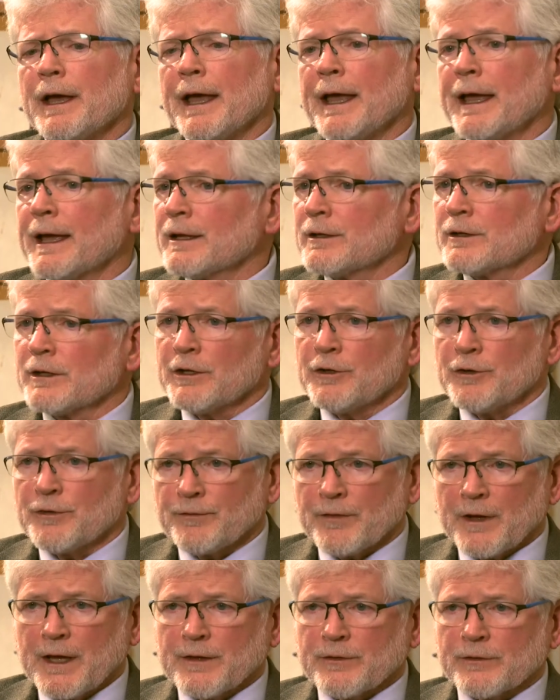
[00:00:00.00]
and
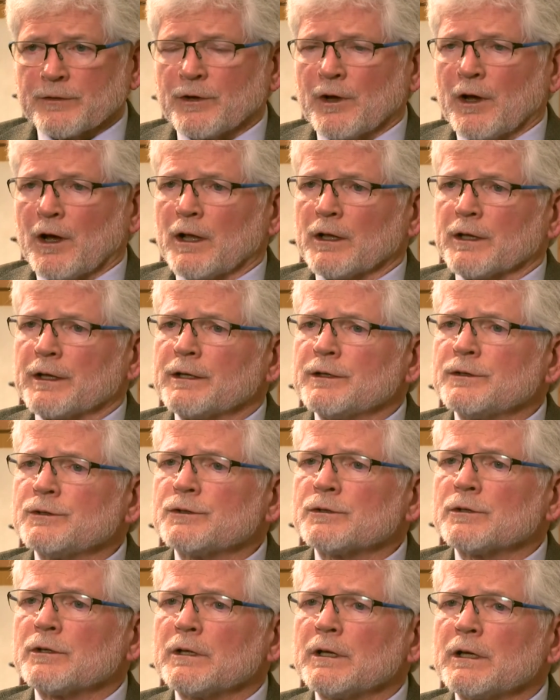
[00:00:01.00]
interfaith
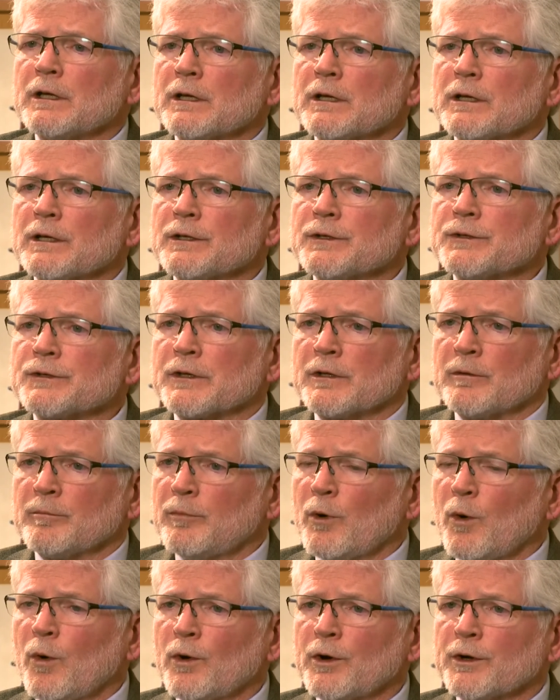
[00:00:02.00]
knowledge, is
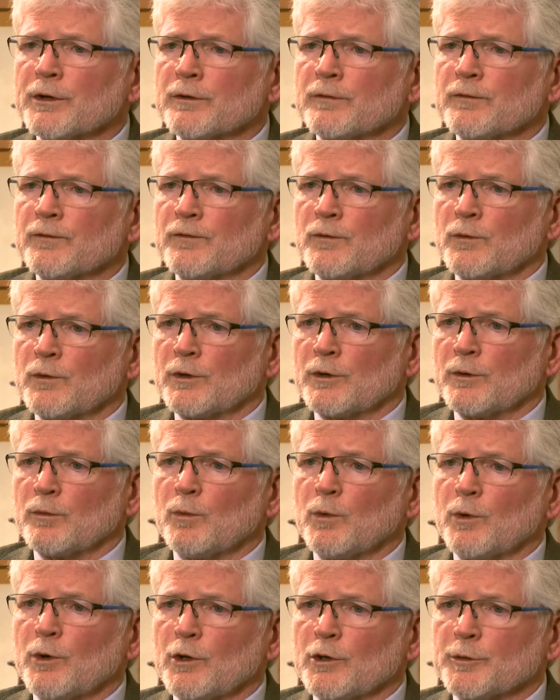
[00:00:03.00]
important for
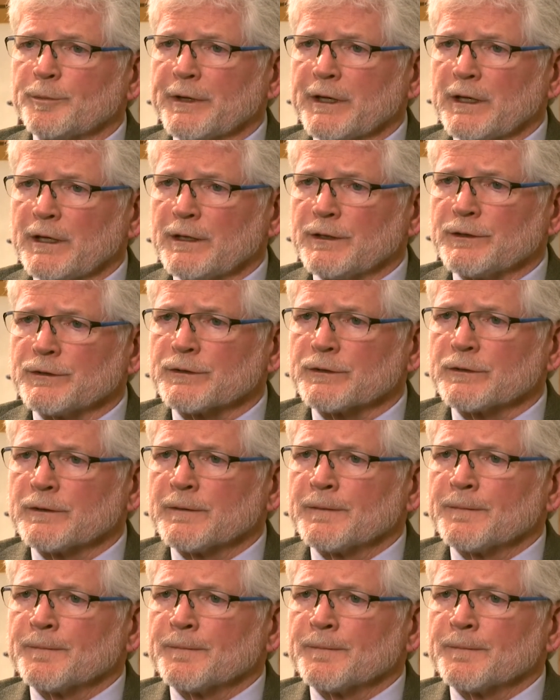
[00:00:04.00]
world peace.